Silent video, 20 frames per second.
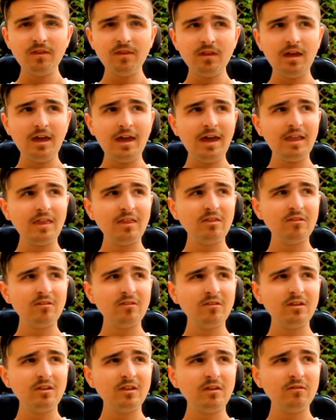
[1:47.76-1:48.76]
And,
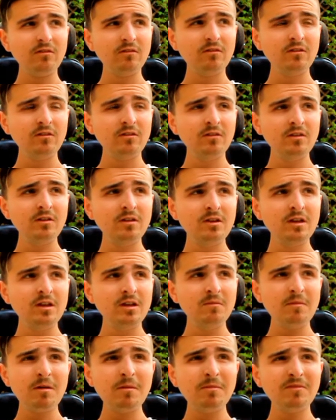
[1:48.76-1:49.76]
you know,
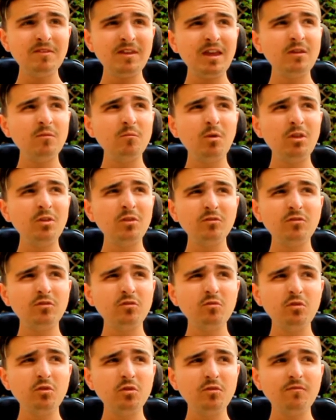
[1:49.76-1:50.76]
maybe saying one or two
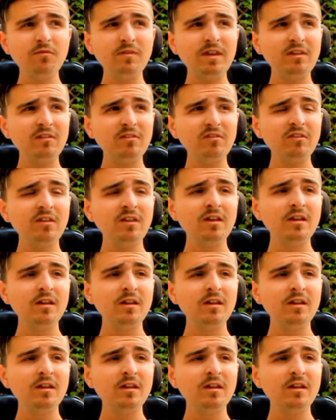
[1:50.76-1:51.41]
good things